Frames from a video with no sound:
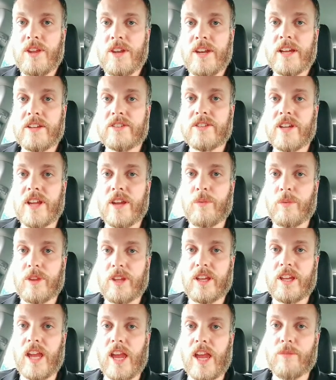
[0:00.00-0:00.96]
The next day
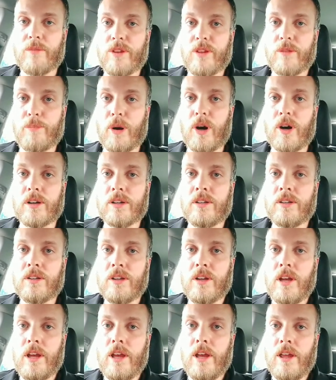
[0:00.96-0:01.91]
when they came to the
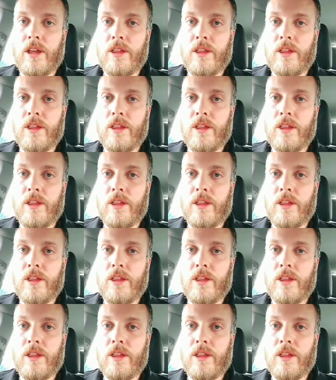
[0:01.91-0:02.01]
park,